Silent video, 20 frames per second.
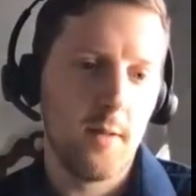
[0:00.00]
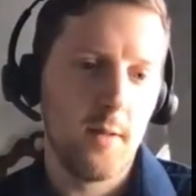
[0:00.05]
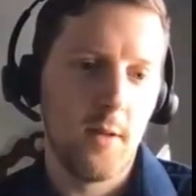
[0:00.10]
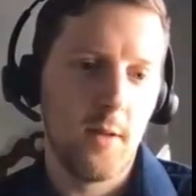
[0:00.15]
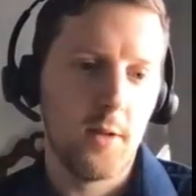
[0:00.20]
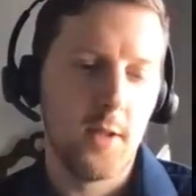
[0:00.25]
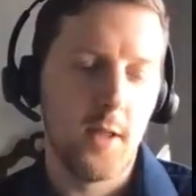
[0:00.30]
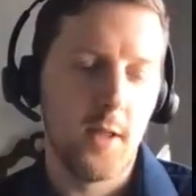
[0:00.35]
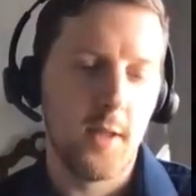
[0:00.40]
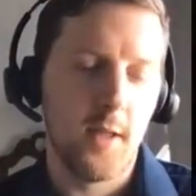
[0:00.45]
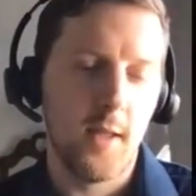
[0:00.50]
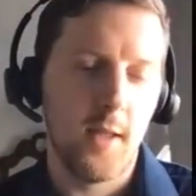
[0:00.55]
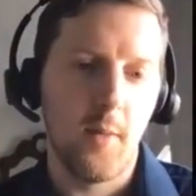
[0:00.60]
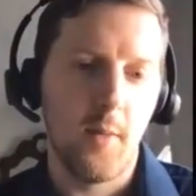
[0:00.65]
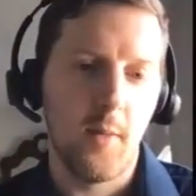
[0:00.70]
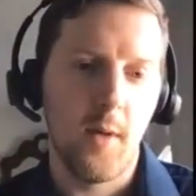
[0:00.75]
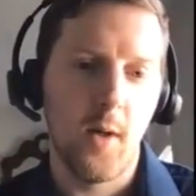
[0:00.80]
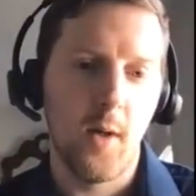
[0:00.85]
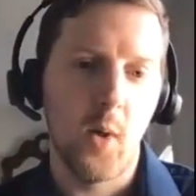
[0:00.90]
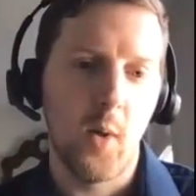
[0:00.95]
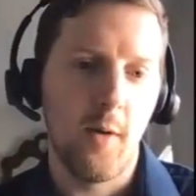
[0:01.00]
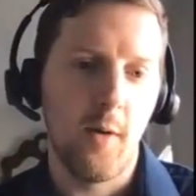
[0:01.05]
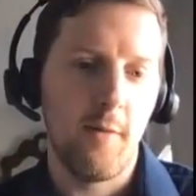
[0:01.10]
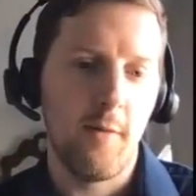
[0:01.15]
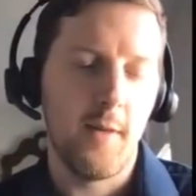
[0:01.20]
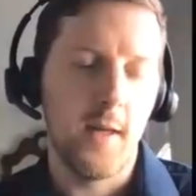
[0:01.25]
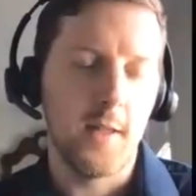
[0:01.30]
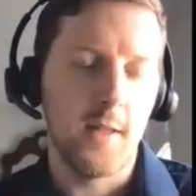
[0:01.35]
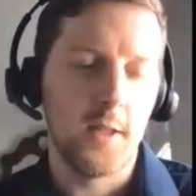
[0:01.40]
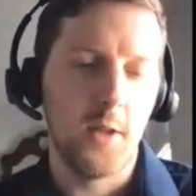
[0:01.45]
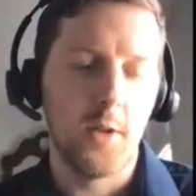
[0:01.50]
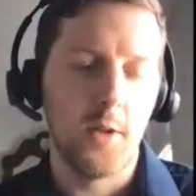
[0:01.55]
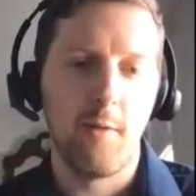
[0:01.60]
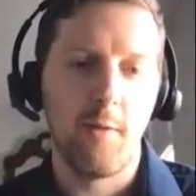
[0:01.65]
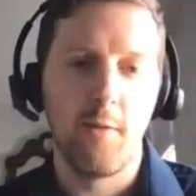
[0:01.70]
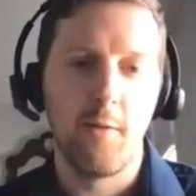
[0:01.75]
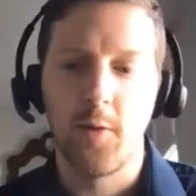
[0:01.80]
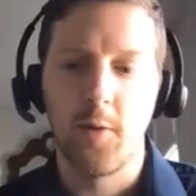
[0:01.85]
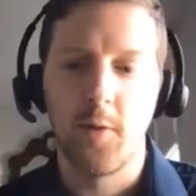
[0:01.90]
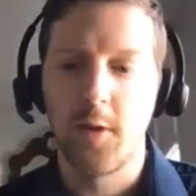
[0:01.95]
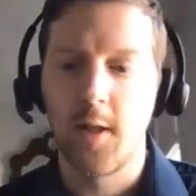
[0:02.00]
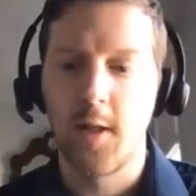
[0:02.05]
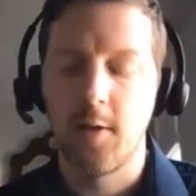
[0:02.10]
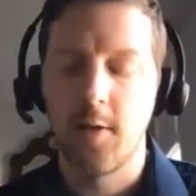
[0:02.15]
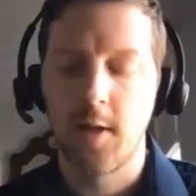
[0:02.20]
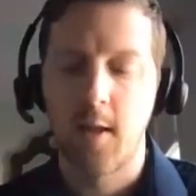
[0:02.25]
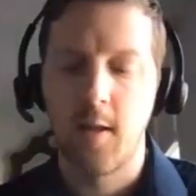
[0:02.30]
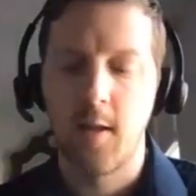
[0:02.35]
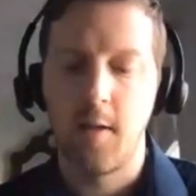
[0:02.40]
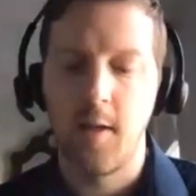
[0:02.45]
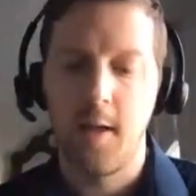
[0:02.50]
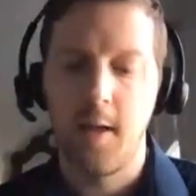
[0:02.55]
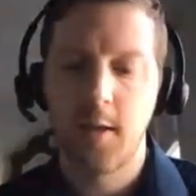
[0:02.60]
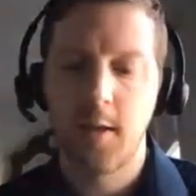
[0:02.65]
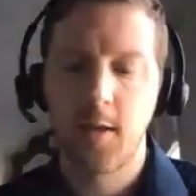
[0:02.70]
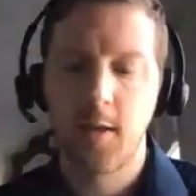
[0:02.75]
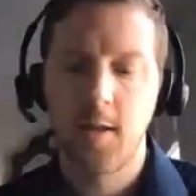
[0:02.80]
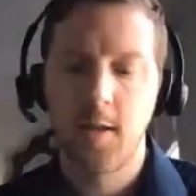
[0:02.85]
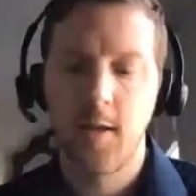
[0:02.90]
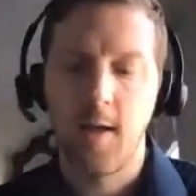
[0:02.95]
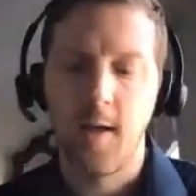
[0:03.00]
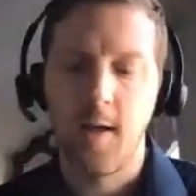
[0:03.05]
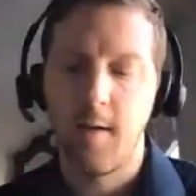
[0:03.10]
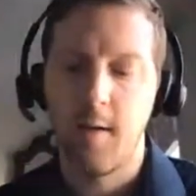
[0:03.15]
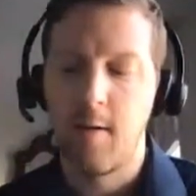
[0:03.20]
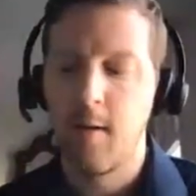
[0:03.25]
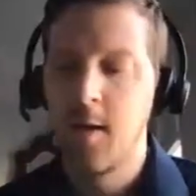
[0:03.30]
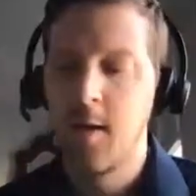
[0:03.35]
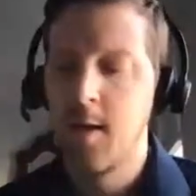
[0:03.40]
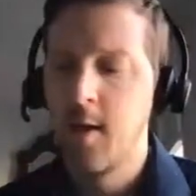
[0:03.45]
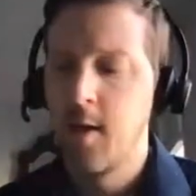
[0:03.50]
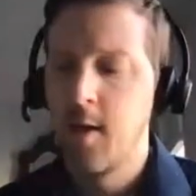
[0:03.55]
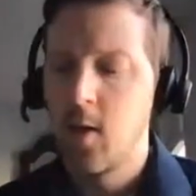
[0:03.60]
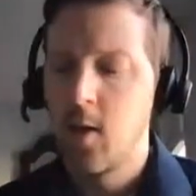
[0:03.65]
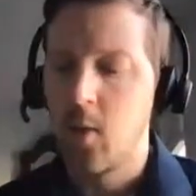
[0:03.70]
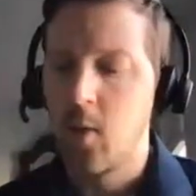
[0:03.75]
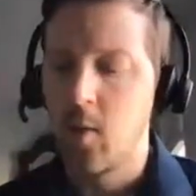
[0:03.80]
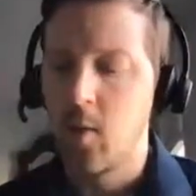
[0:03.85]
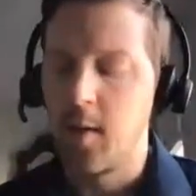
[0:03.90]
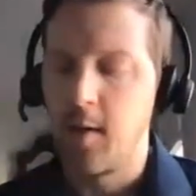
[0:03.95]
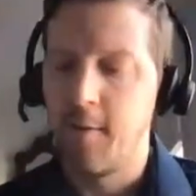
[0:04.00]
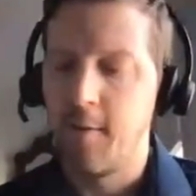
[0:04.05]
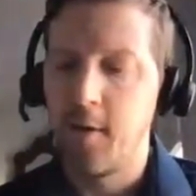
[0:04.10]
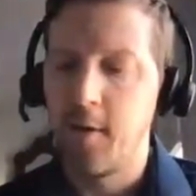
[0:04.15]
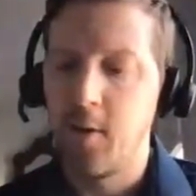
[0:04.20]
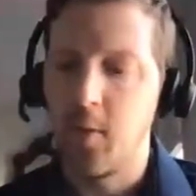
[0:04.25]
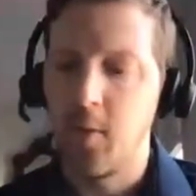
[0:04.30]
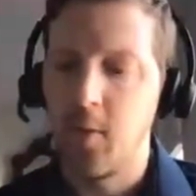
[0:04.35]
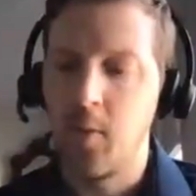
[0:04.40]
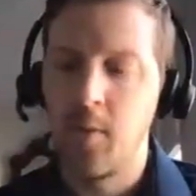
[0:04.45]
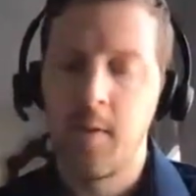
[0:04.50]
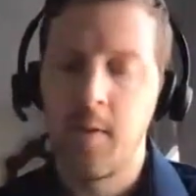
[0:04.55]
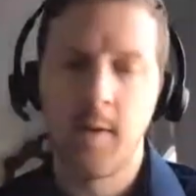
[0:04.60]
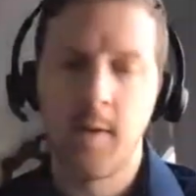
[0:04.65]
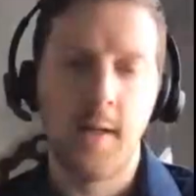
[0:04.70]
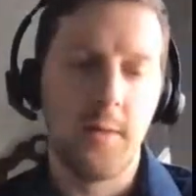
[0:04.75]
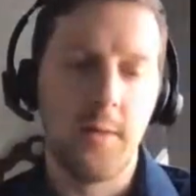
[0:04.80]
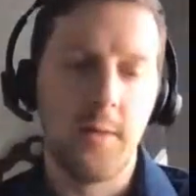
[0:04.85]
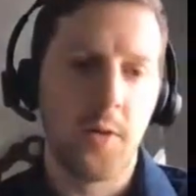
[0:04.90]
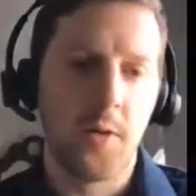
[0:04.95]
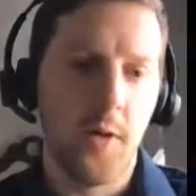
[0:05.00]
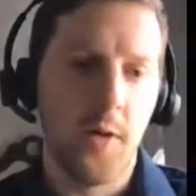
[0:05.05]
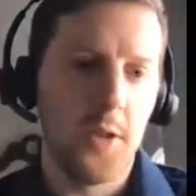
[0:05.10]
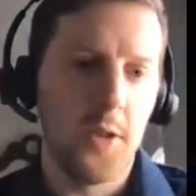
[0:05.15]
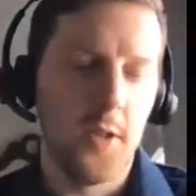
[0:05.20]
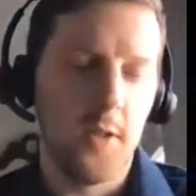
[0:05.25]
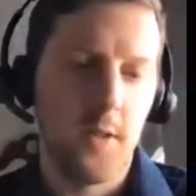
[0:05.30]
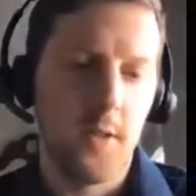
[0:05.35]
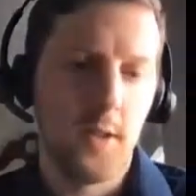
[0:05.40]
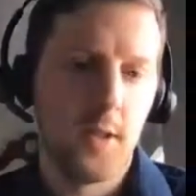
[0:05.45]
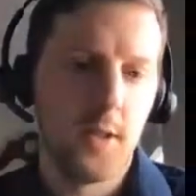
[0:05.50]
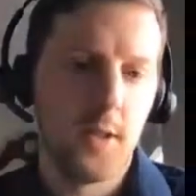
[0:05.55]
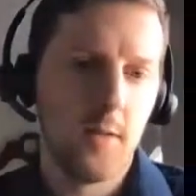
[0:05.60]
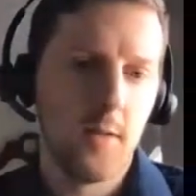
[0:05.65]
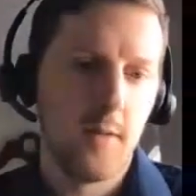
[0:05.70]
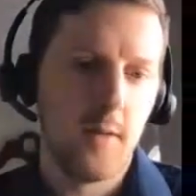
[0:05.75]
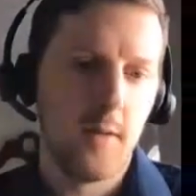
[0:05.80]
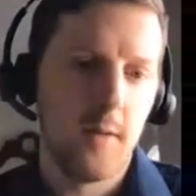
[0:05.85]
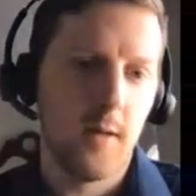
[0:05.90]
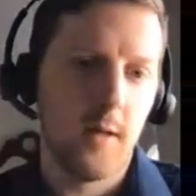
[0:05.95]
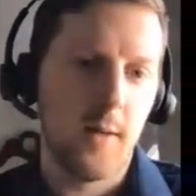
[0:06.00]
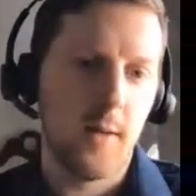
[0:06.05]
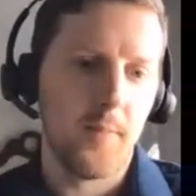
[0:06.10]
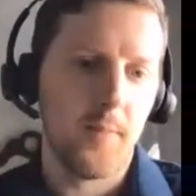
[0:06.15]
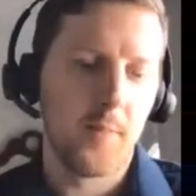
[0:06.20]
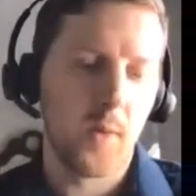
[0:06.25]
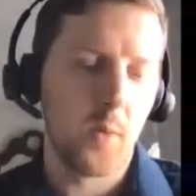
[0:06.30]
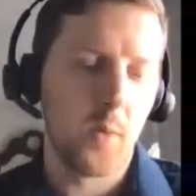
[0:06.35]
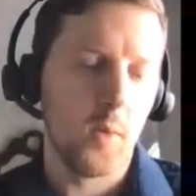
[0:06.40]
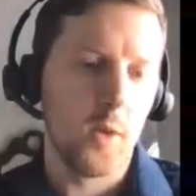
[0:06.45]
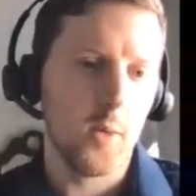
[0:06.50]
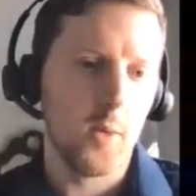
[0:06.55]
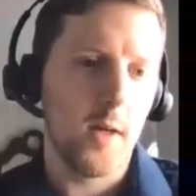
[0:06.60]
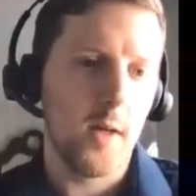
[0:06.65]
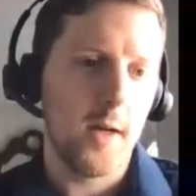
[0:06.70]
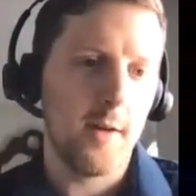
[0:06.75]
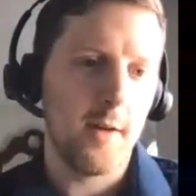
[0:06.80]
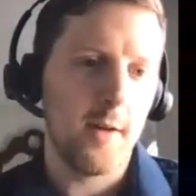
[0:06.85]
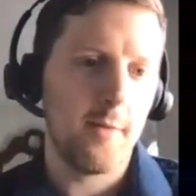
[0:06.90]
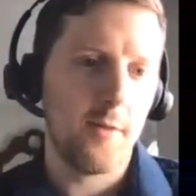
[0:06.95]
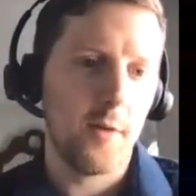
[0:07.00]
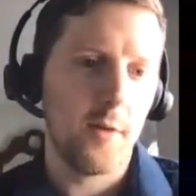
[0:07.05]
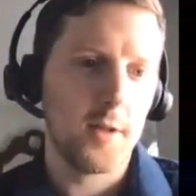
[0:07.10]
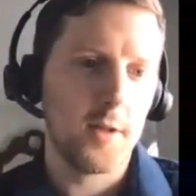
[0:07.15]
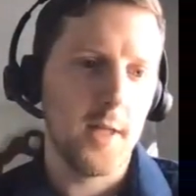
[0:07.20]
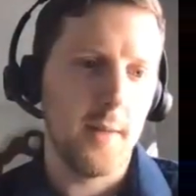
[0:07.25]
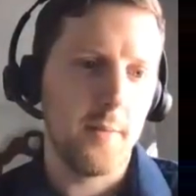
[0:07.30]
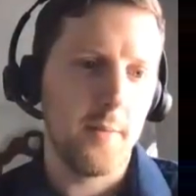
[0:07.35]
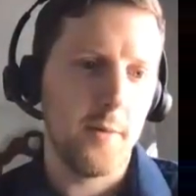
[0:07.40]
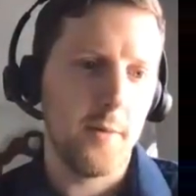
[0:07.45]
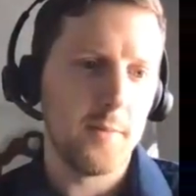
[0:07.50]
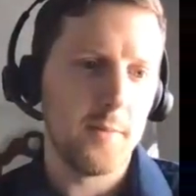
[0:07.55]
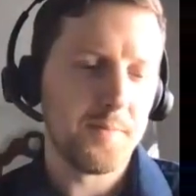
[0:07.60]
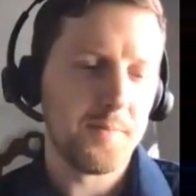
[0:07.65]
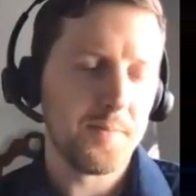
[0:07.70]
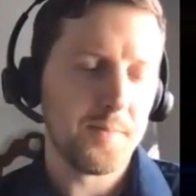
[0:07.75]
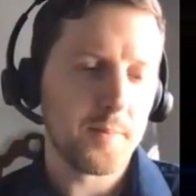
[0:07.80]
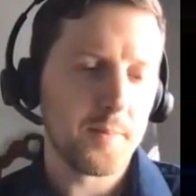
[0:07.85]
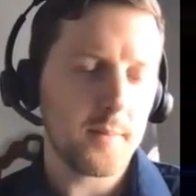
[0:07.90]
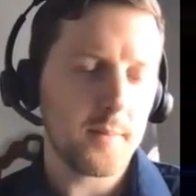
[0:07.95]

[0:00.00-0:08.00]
There's nothing that we know of that's using fuel cells on the lakes, and only a few demonstrations worldwide, for example.